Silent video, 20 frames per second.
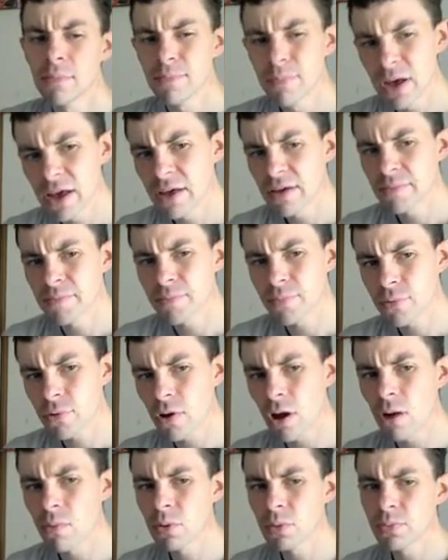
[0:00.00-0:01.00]
But
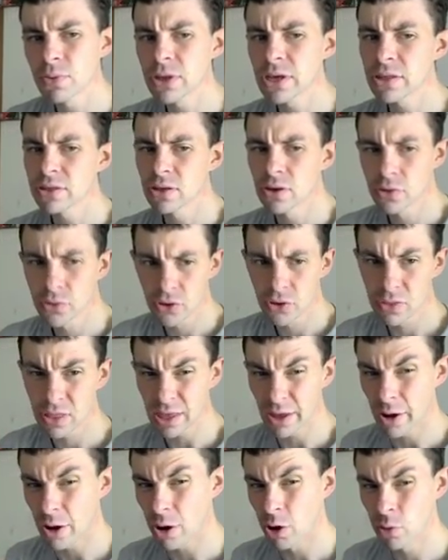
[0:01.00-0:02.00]
probably those are
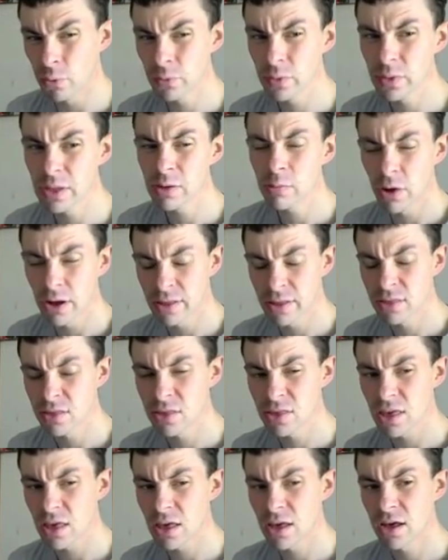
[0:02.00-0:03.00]
the only
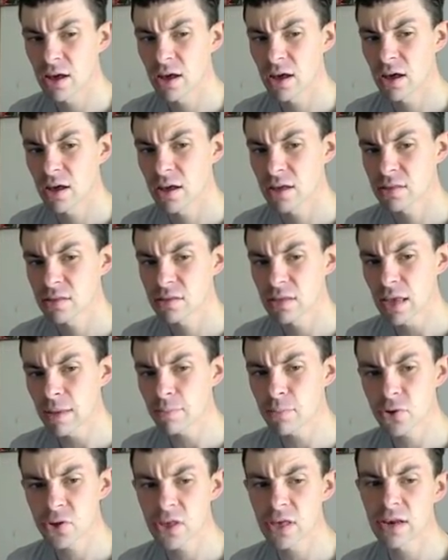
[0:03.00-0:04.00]
ones.
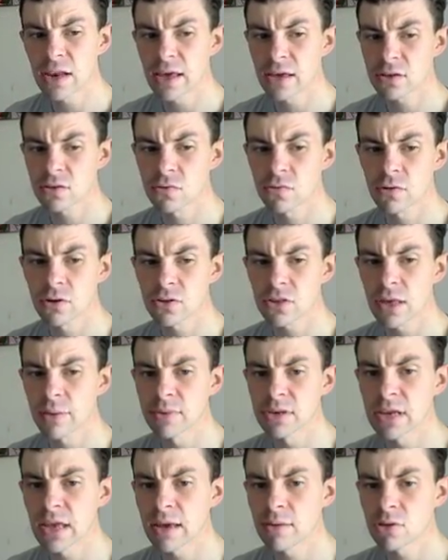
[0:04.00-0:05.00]
10% extra
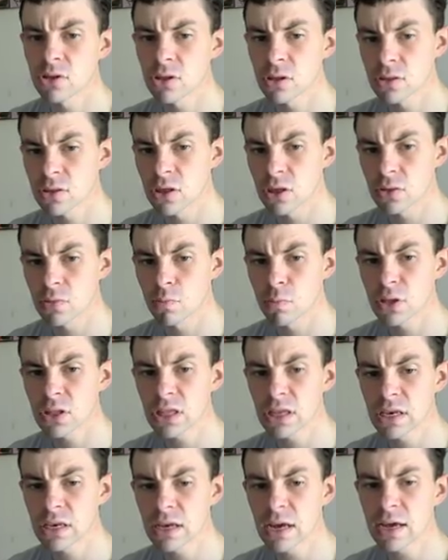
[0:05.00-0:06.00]
summon damage is just
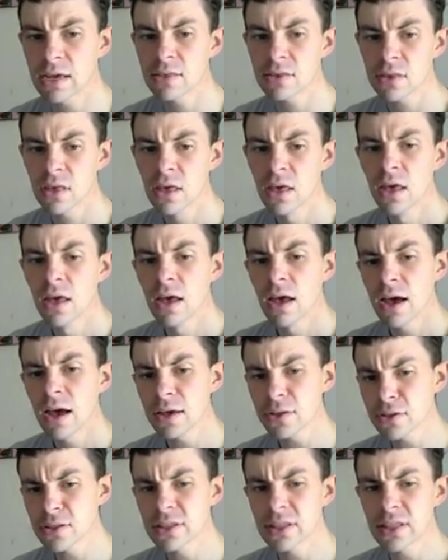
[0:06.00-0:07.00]
really nice.
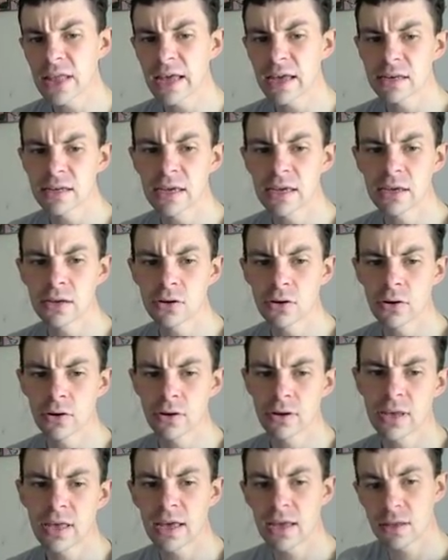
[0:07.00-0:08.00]
Other than that, in
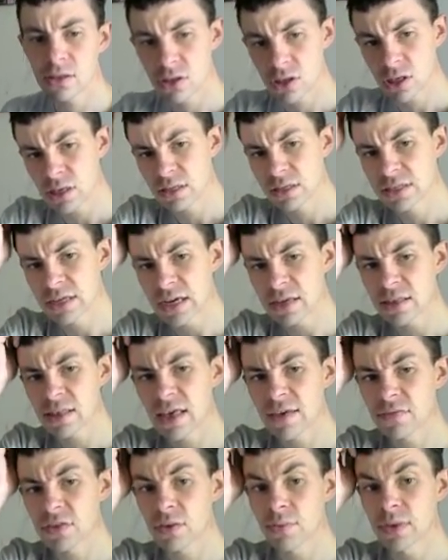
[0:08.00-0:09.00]
her kit, she does
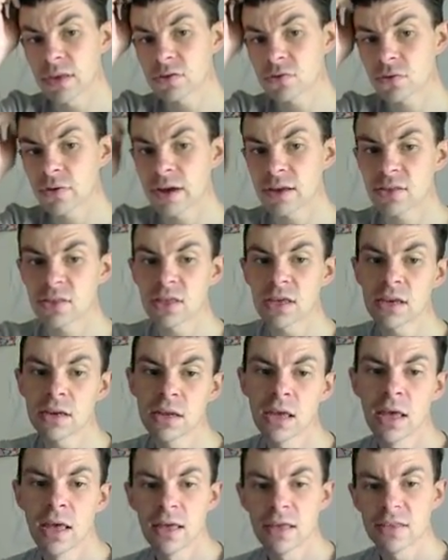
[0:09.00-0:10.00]
have some interesting
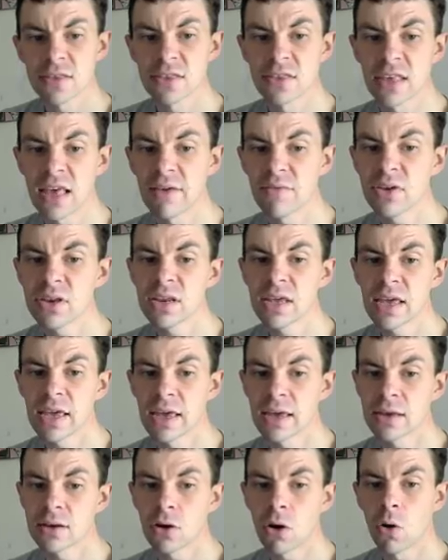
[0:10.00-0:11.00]

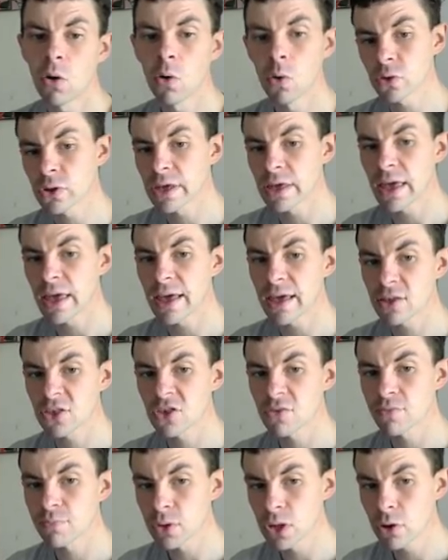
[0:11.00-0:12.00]
7-hit Holy
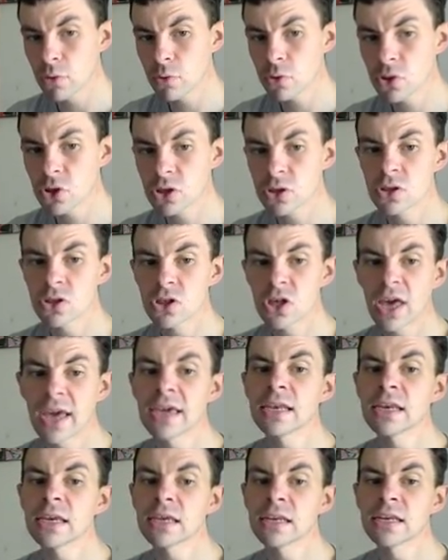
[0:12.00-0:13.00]
Explosion
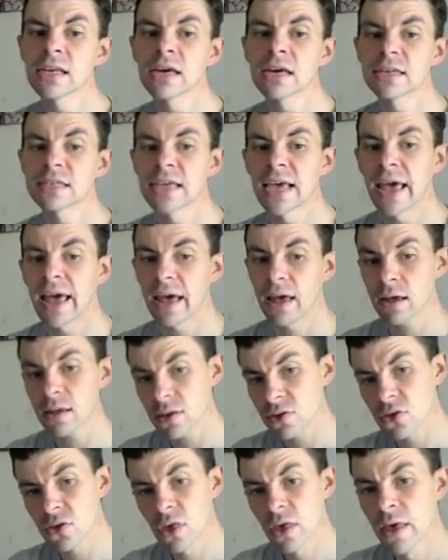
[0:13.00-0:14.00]
chaining
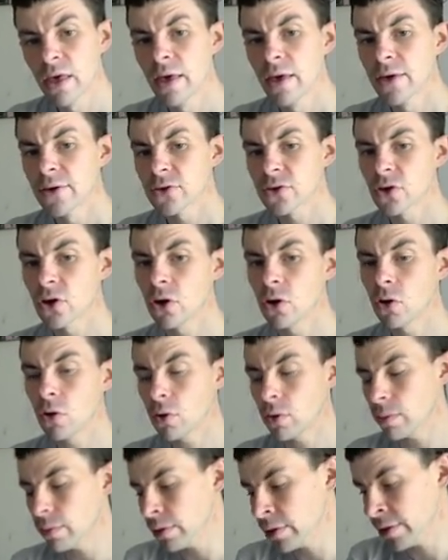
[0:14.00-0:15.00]
attacks.
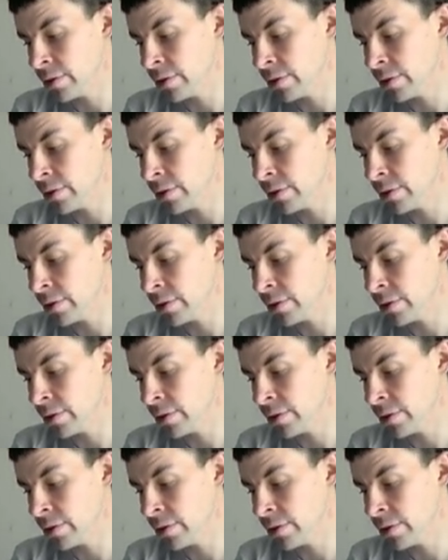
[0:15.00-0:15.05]
So